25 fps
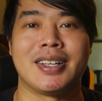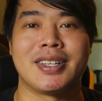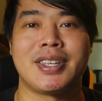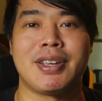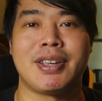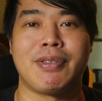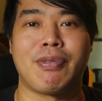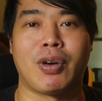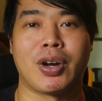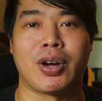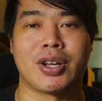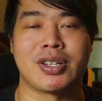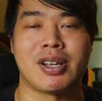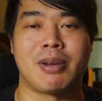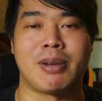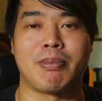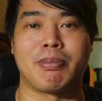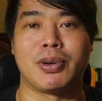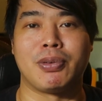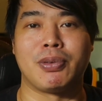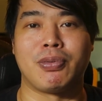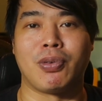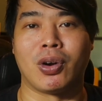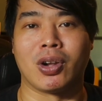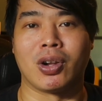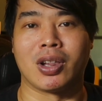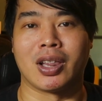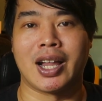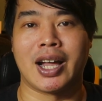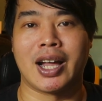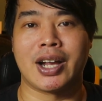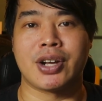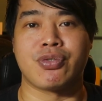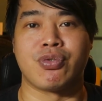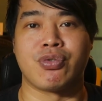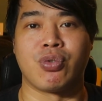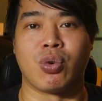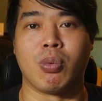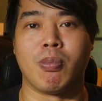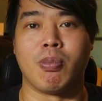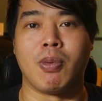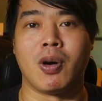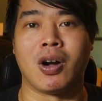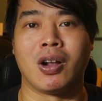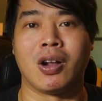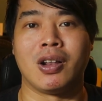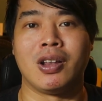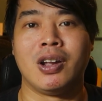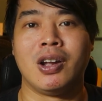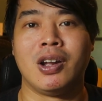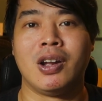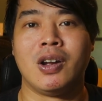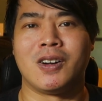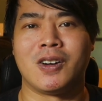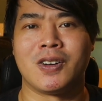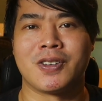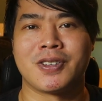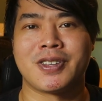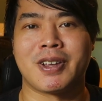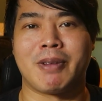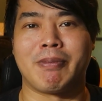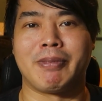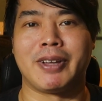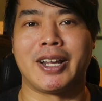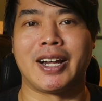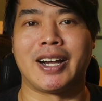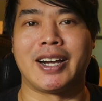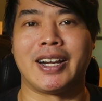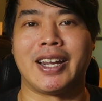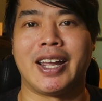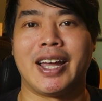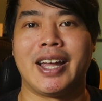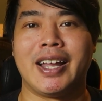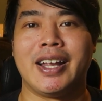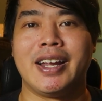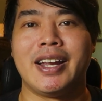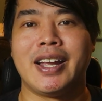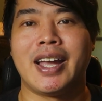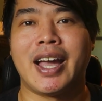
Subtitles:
say for example for a large robot or something like that,